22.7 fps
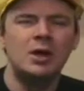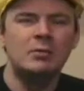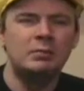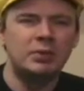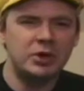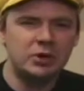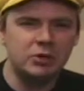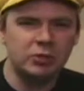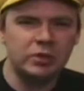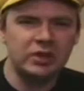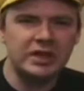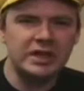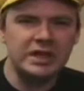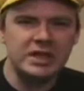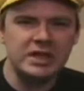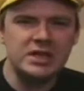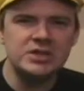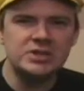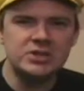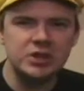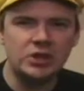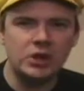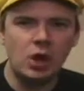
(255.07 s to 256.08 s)
But you really
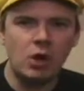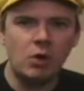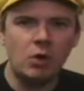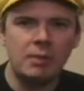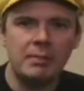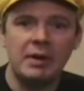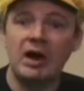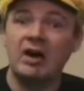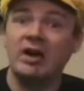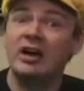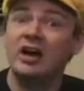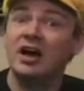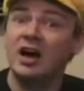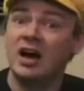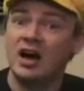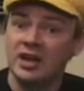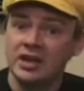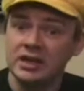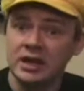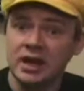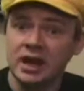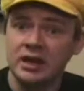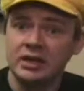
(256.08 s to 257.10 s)
need to know about
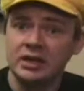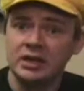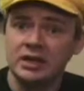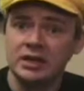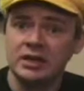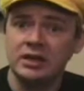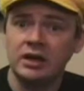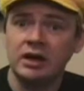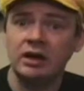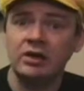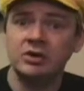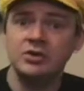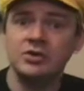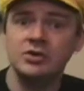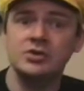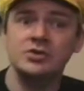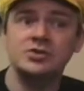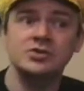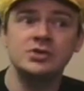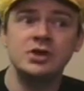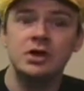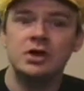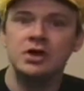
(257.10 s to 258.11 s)
unlocking
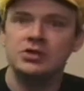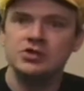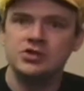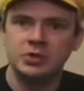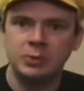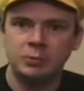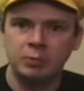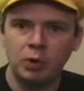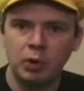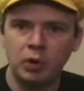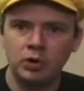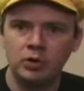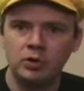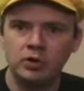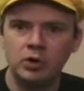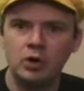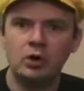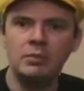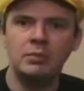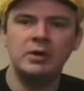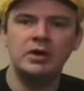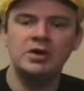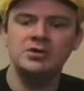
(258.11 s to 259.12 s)
characters, support
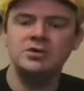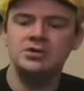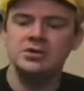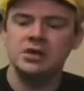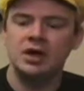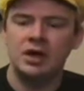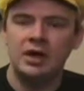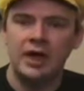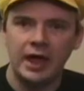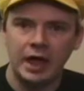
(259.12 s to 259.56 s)
komas,